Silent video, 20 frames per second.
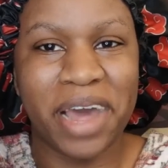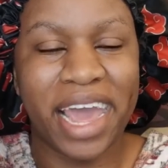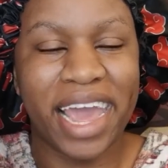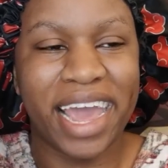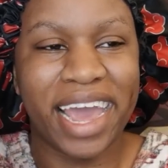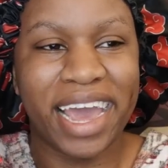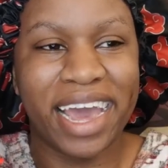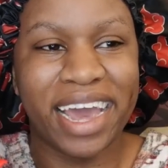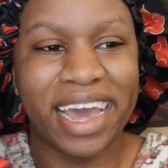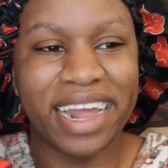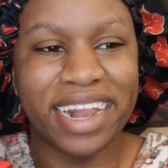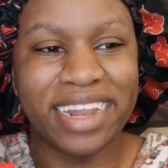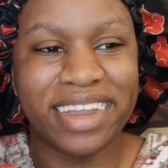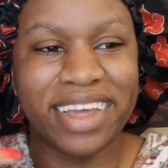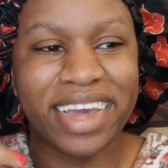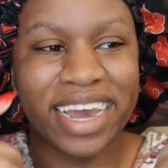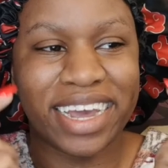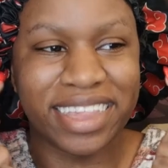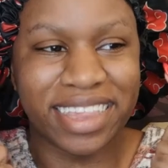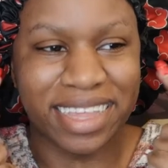and
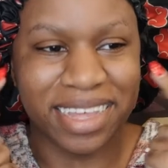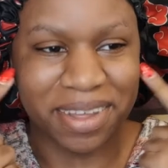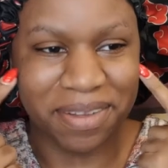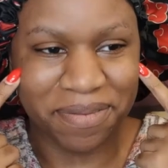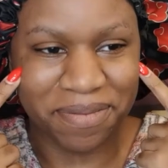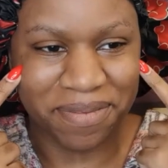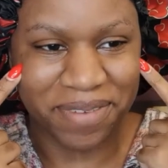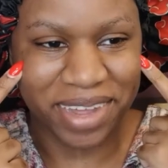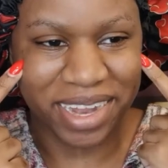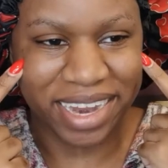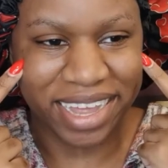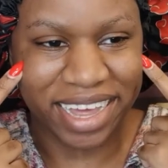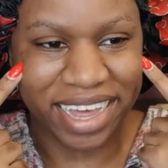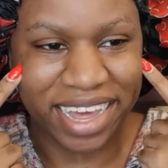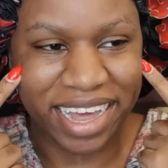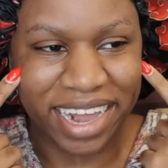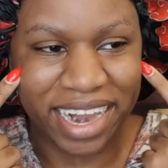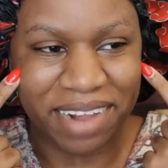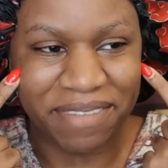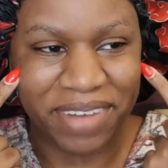you guys think I'm
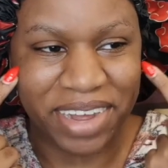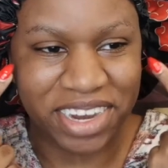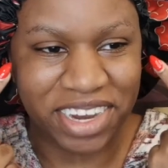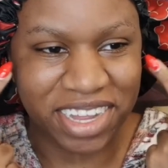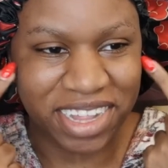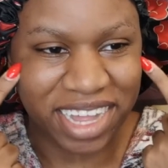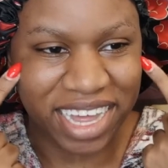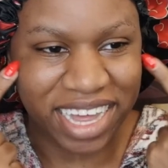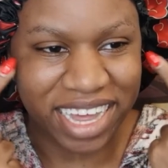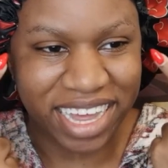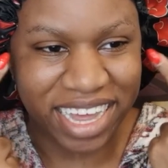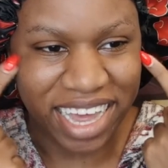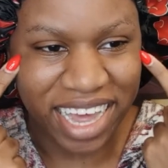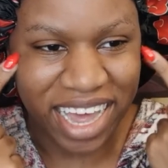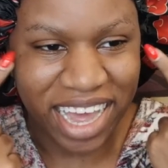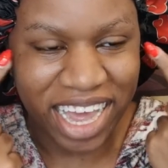funny, and I'm actually